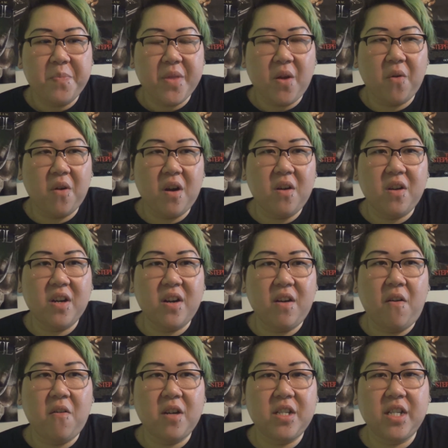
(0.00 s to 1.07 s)

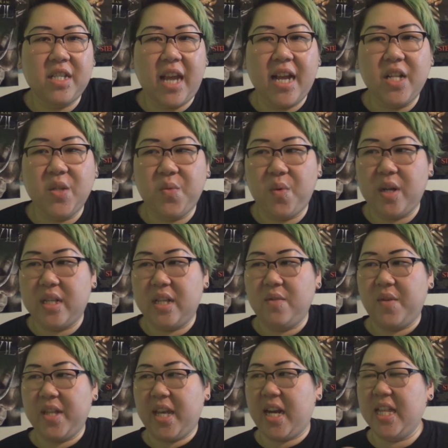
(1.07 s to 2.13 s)
Or it just ends with
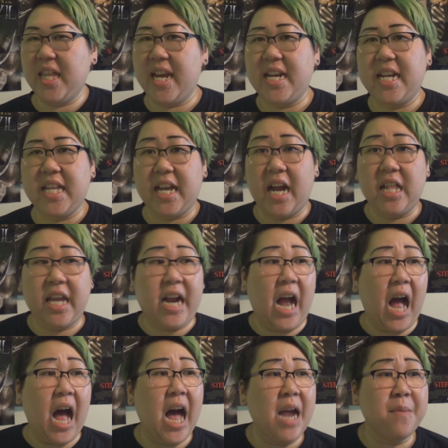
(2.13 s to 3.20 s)
a lady
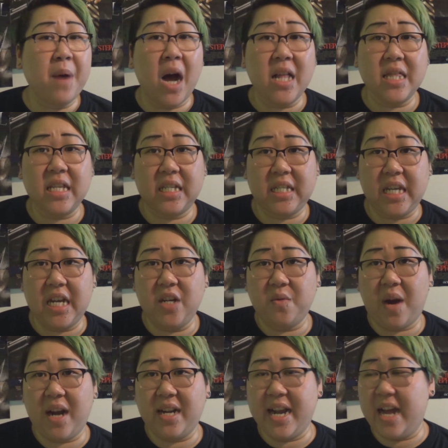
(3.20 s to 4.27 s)
I'm on the scene
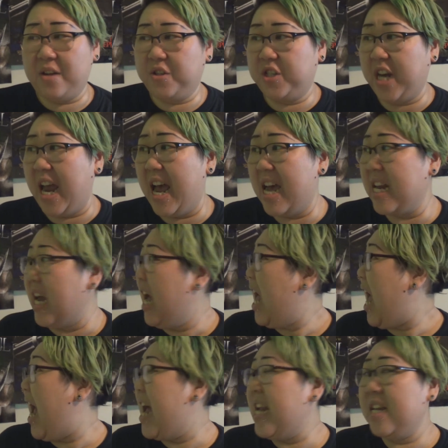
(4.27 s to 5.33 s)
right now, Chad,
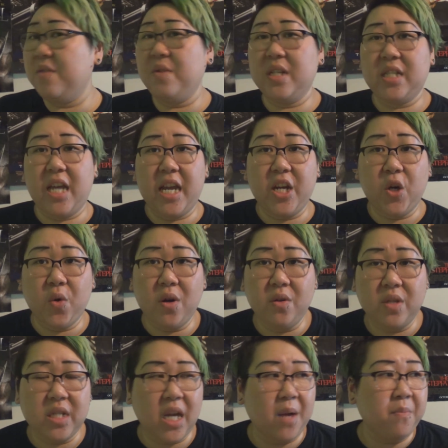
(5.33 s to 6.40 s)
and it was a
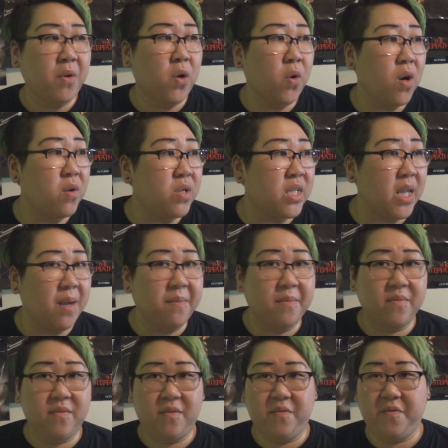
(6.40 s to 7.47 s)

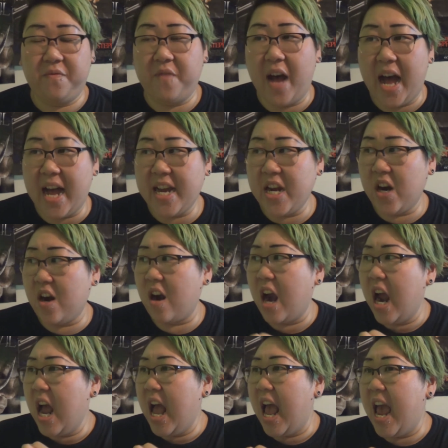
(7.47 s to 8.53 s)
gruesome fire,
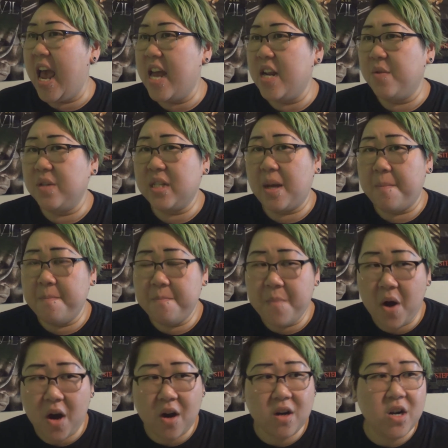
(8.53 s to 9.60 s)
and it was a
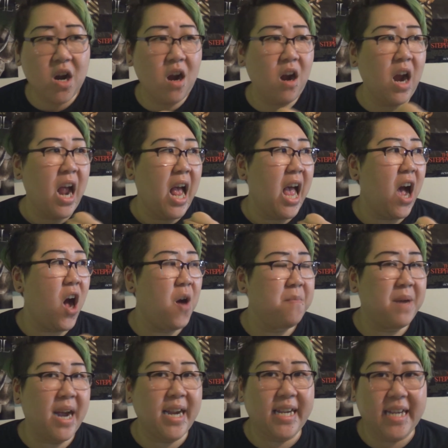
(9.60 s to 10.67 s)
murder. Oh
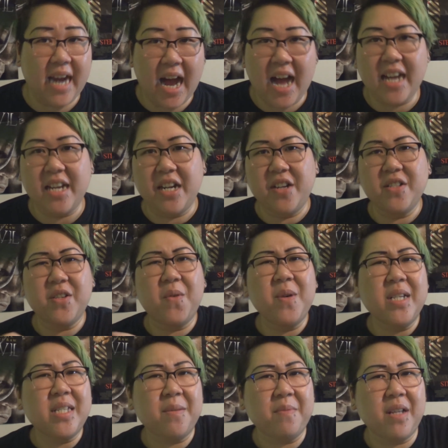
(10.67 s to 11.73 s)
my god, it's
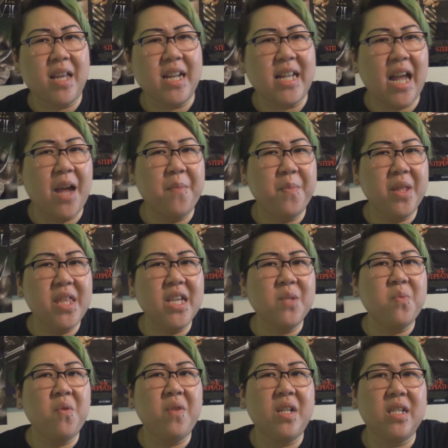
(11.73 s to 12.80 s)
always something like that. But
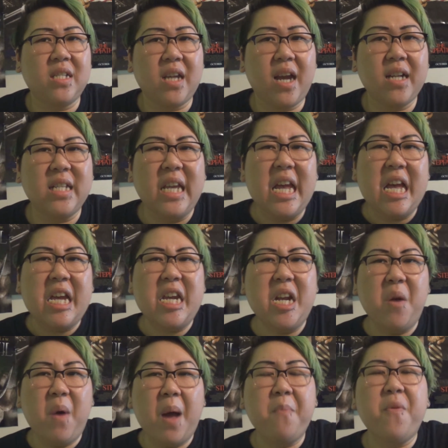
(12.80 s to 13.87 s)
this movie decides, you
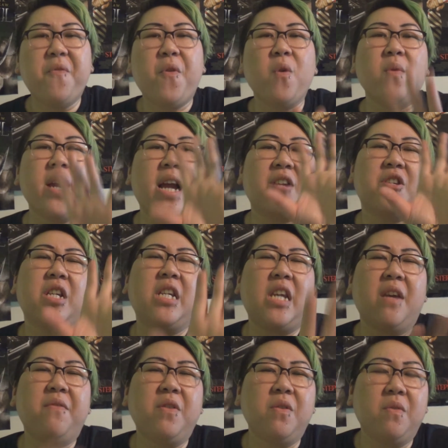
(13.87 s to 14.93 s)
know what, before we actually
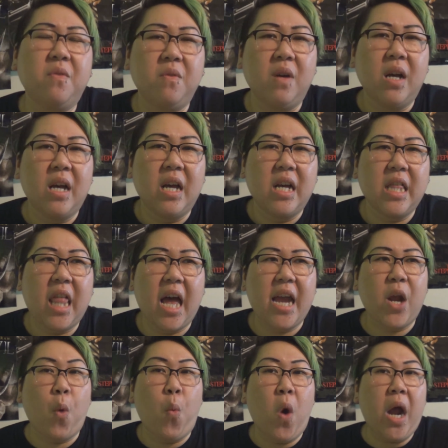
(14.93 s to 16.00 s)
give you
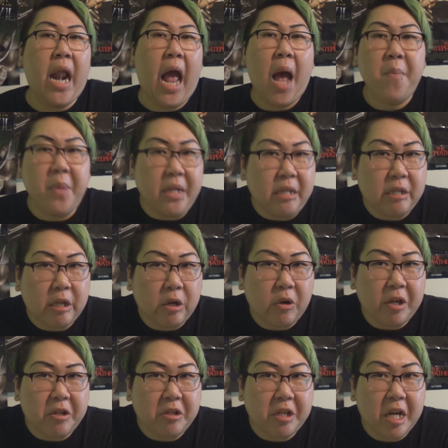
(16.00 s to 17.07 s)
what happens to
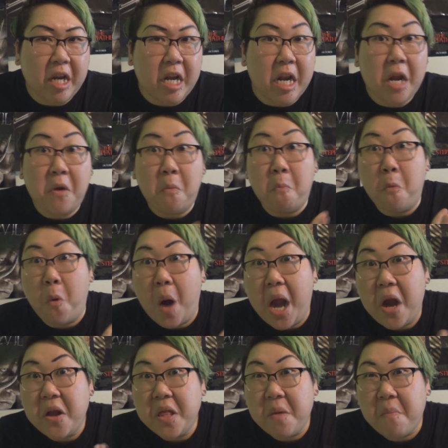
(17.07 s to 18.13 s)
Christian and
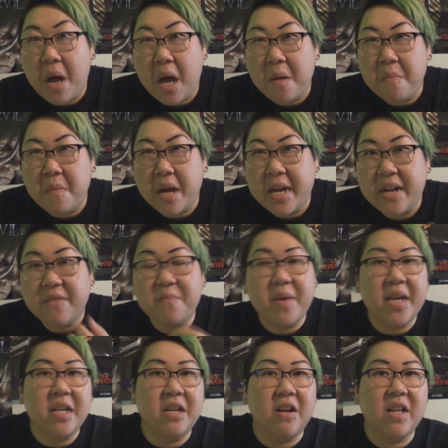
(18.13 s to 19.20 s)
where the mom might have
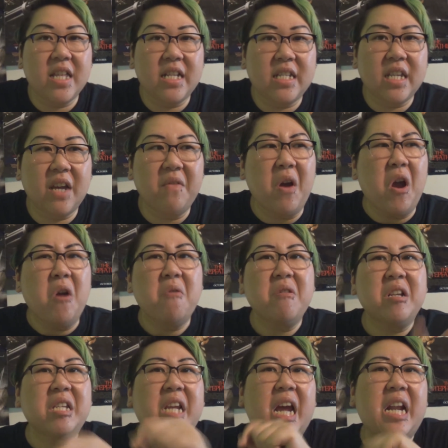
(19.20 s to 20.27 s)
been and all that stuff, we're
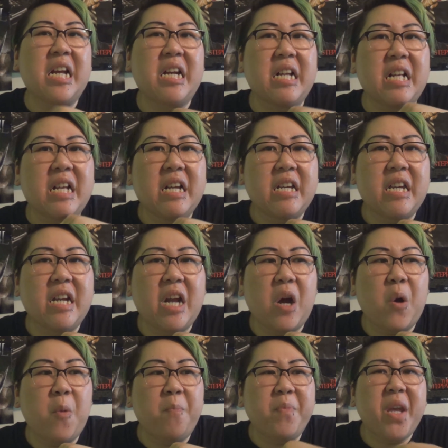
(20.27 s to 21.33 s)
just gonna,
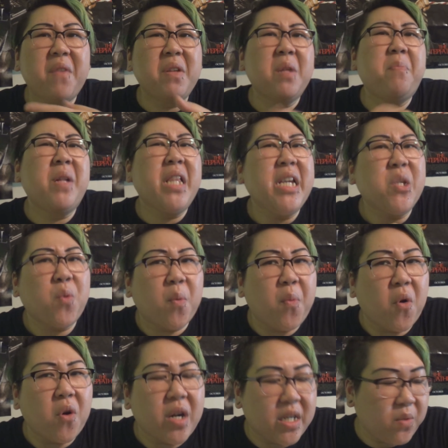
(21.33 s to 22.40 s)
give you the police
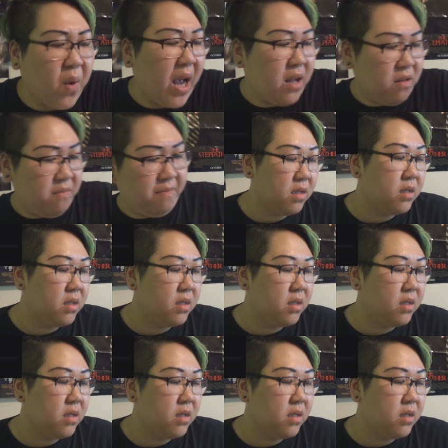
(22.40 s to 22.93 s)
report as well.